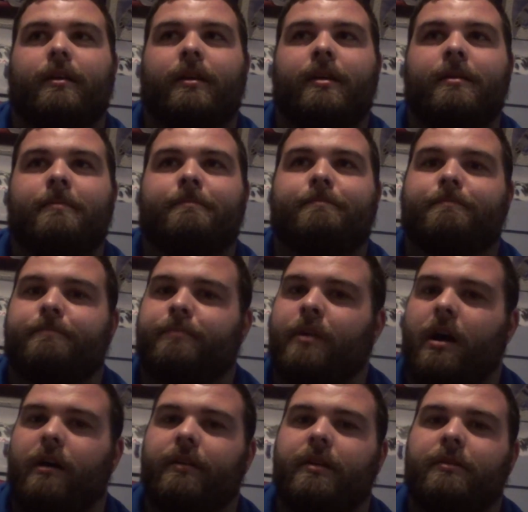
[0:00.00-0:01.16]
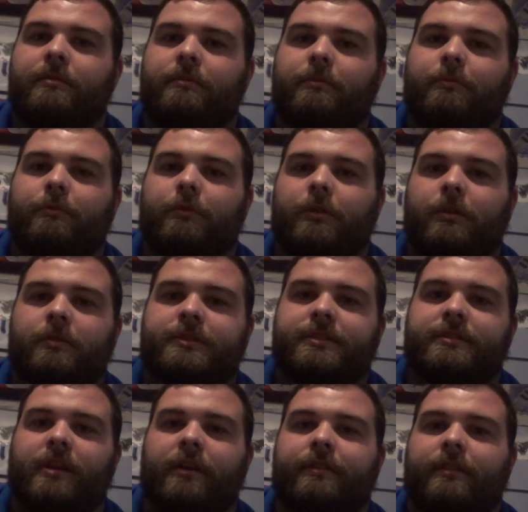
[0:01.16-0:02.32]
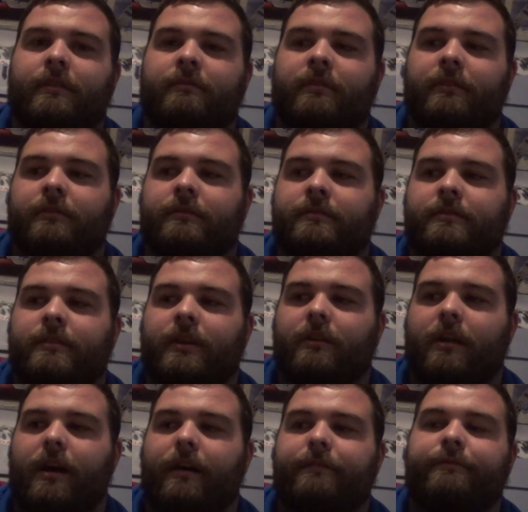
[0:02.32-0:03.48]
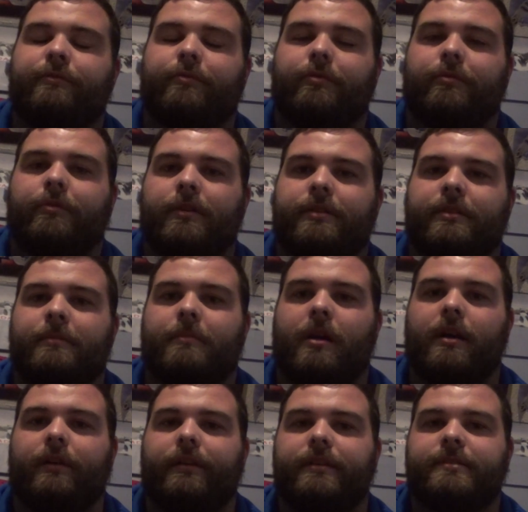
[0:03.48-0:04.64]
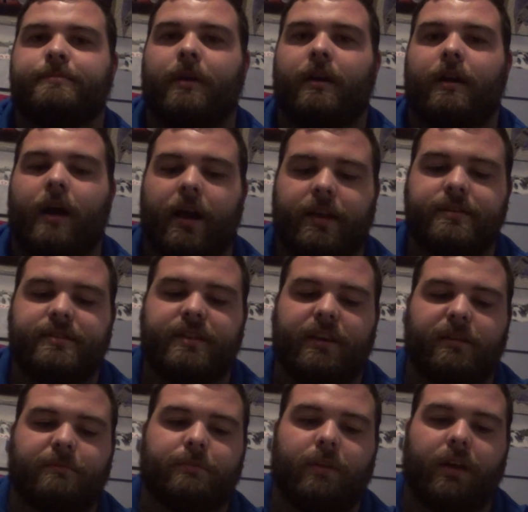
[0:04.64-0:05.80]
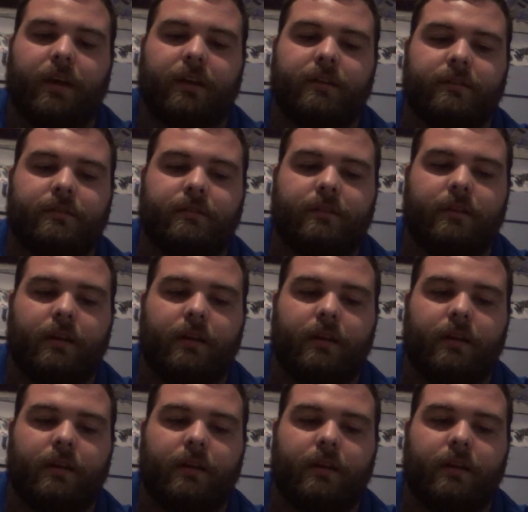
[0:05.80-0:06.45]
He probably will start the year off with the Marlies, but I can see him playing